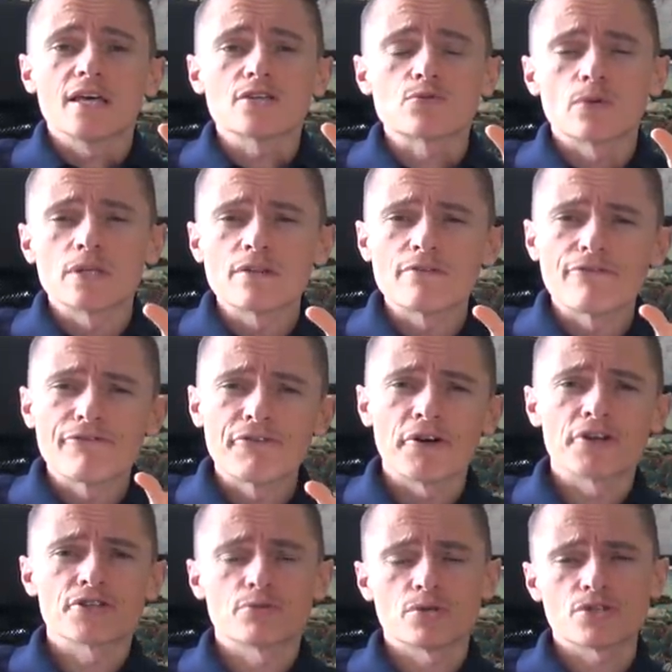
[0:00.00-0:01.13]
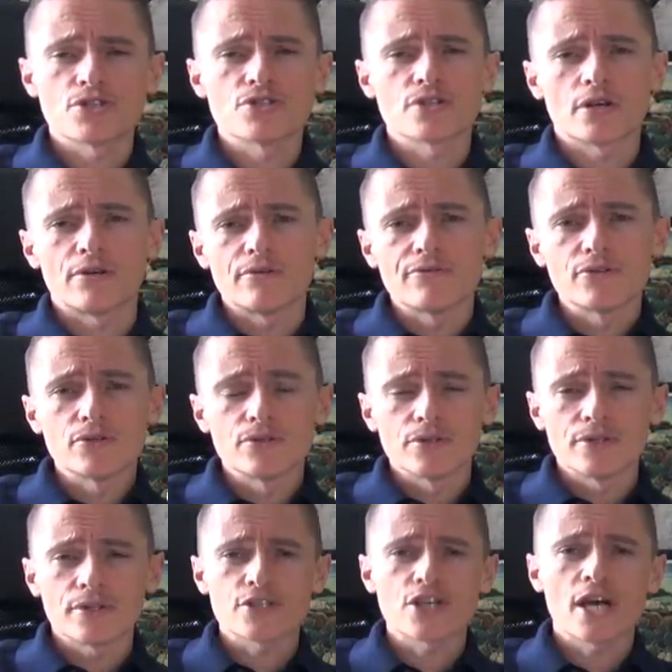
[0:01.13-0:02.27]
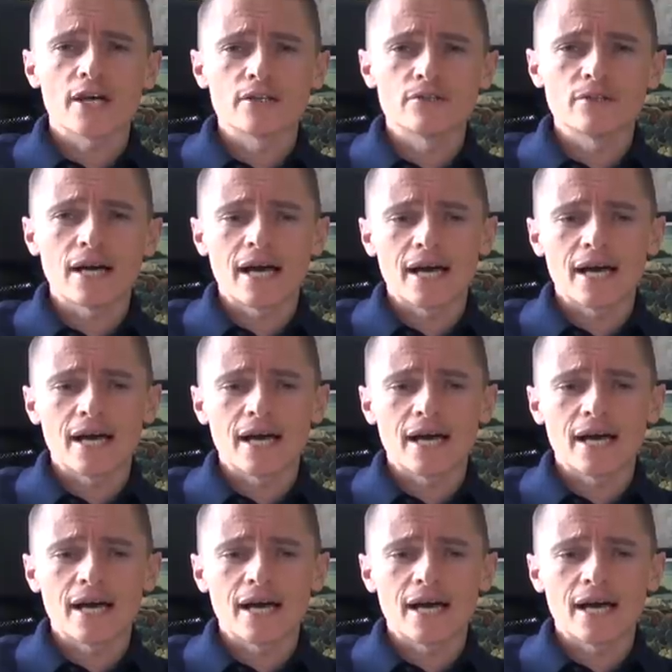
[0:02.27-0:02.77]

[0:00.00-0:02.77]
it's one of the first watches I reviewed on the channel,